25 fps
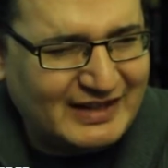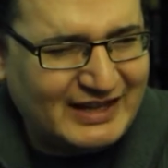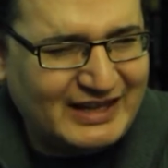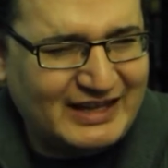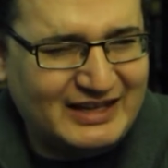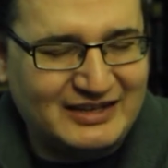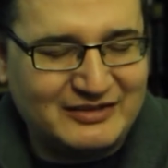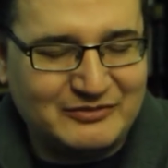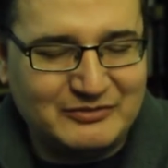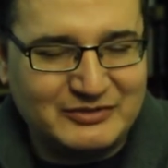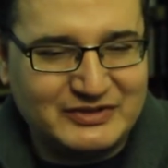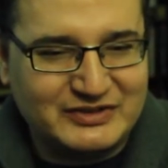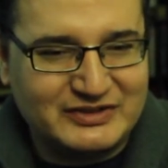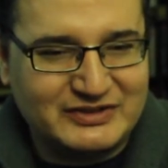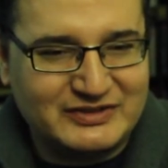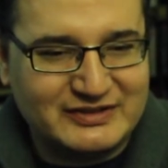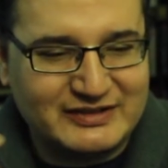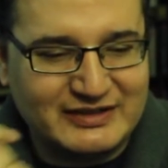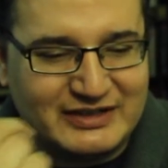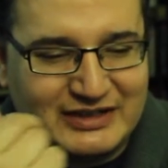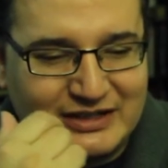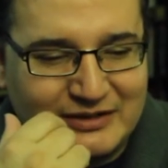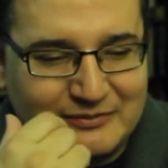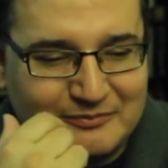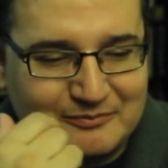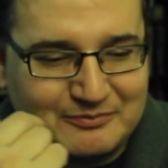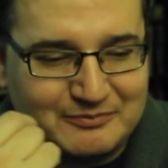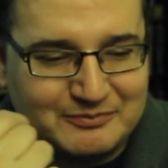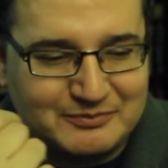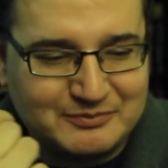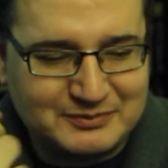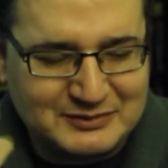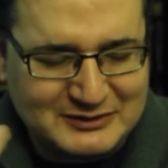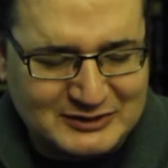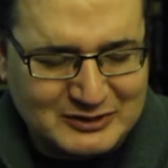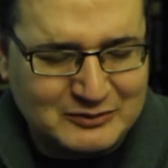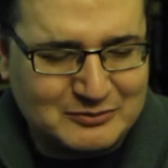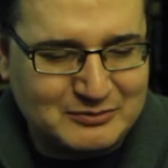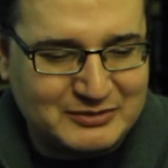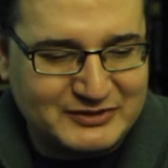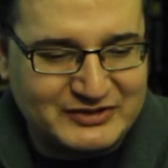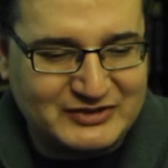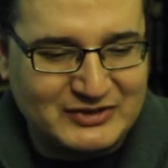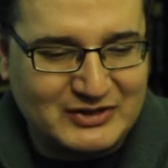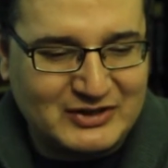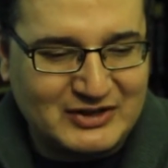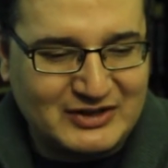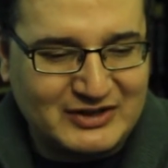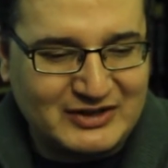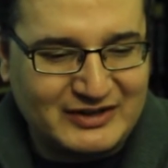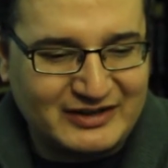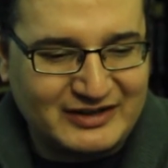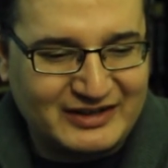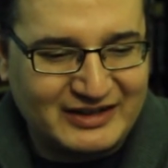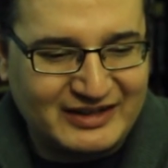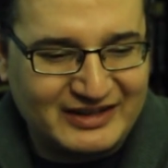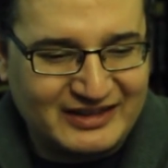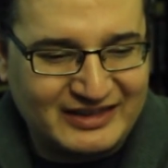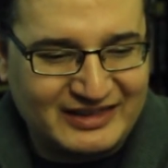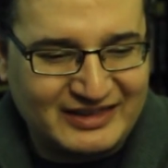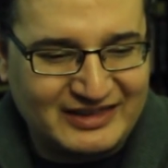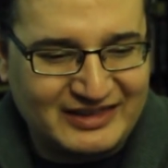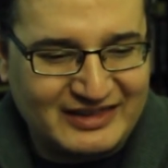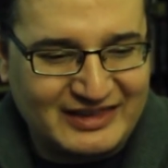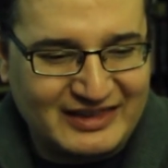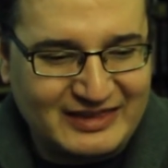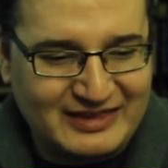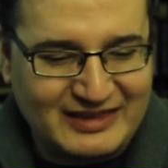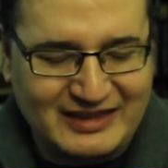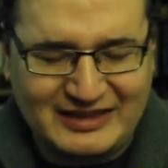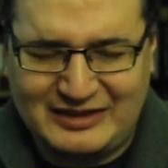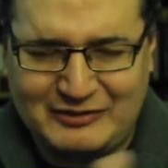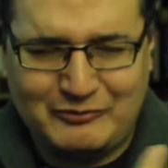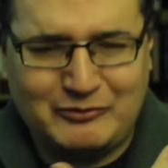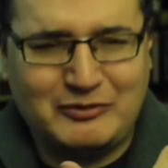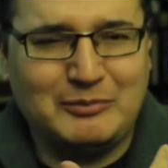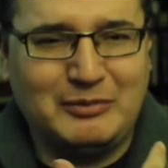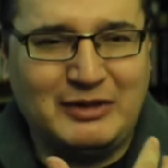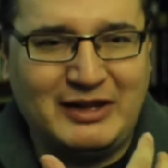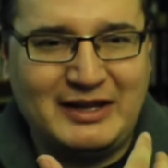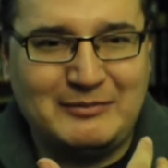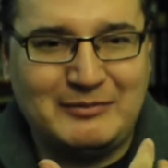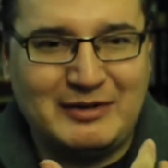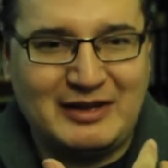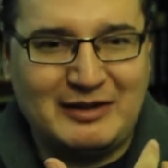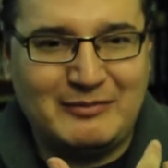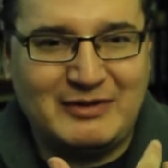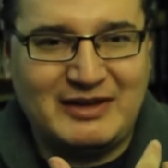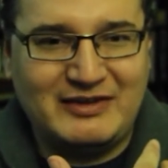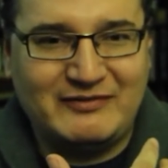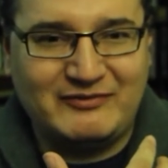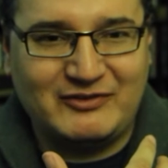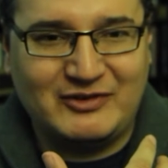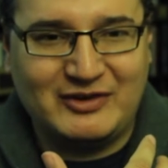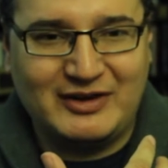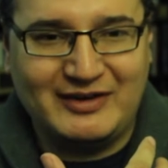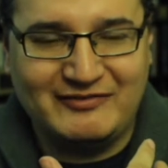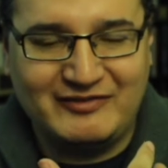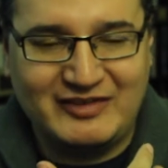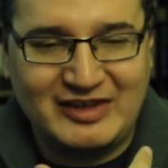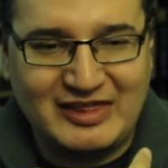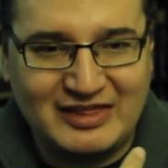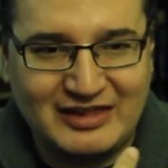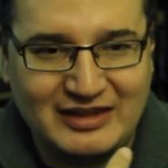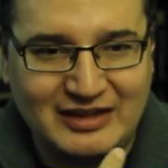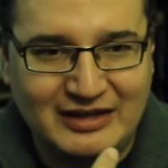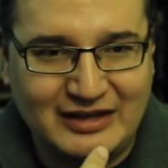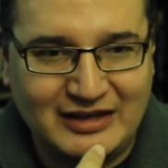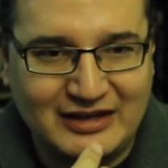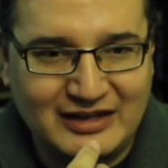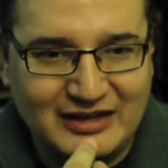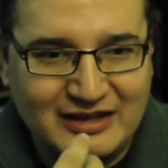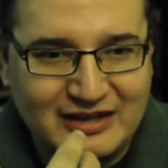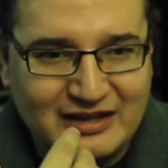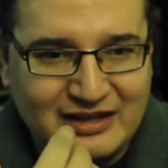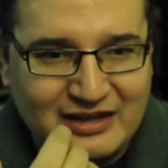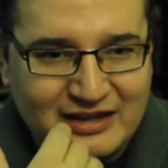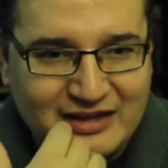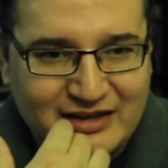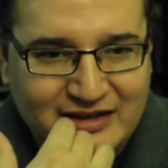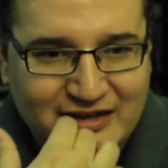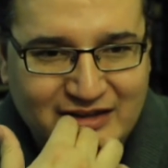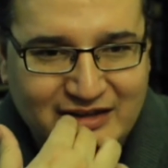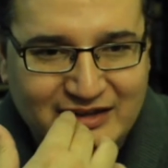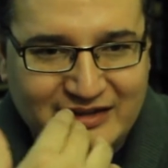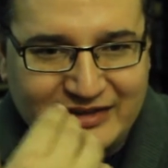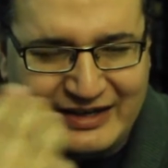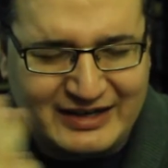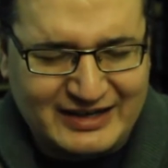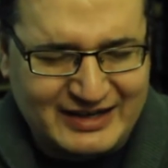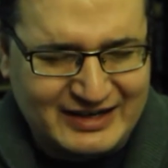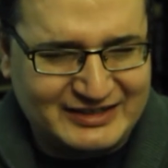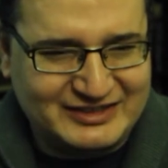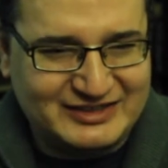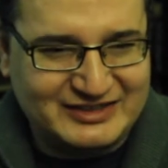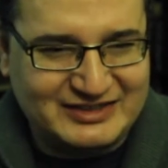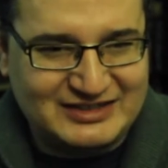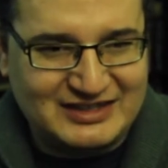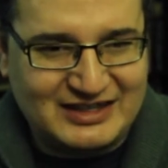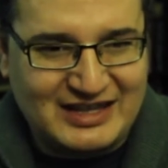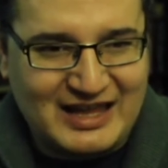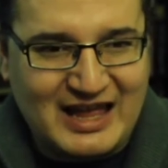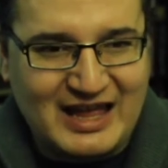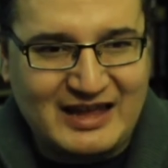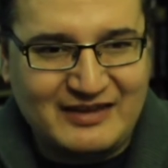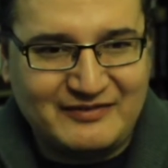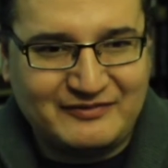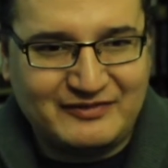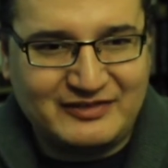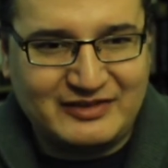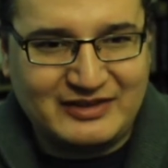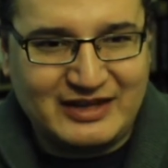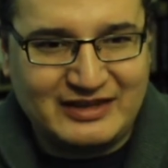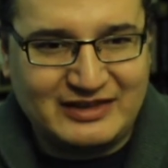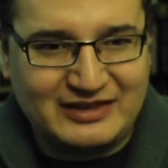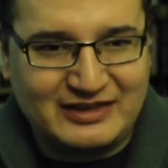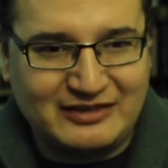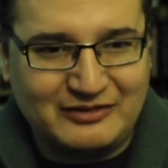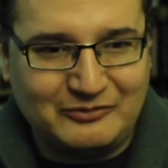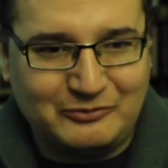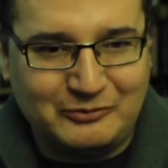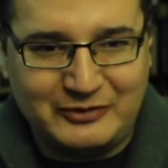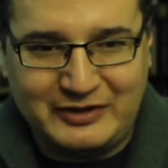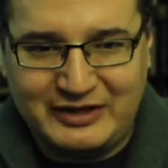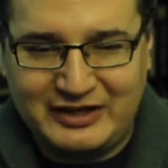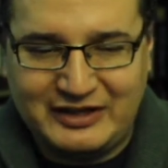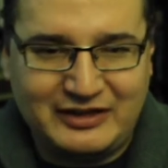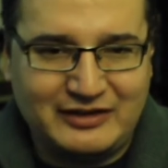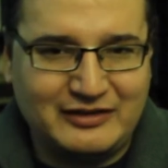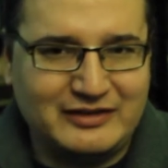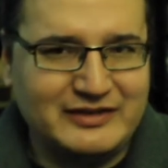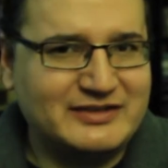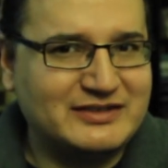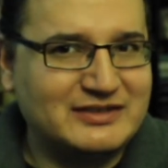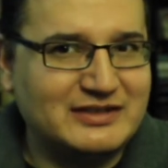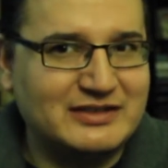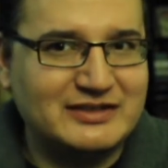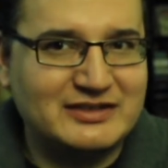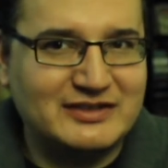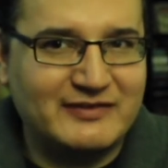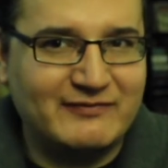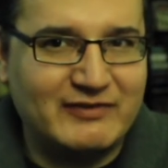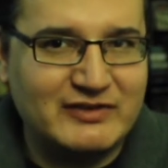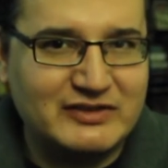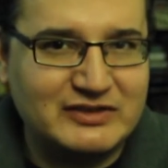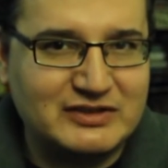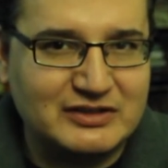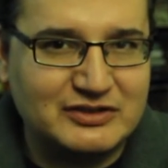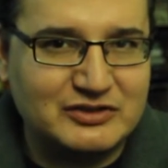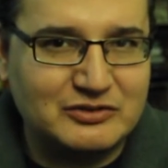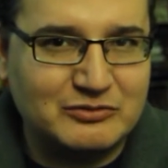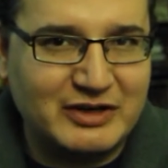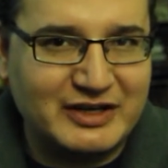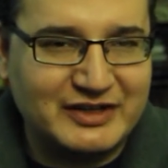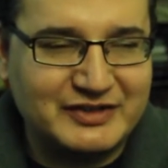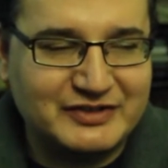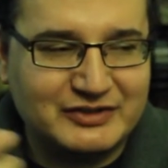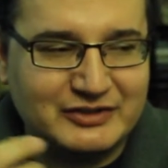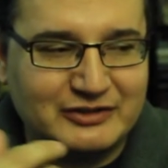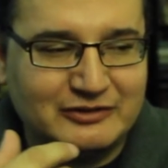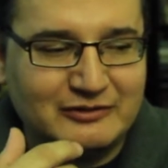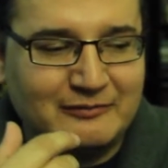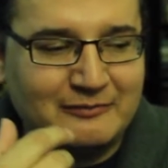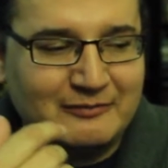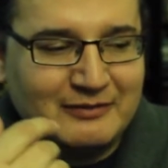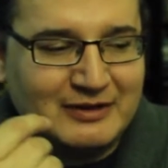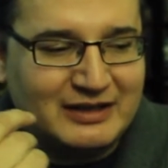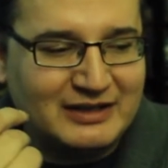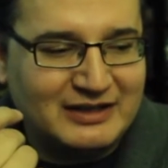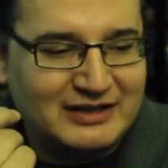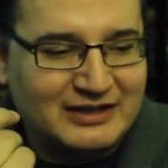And it was so bizarre that they were blaming me for everything that I just laughed at the ridiculousness of the situation.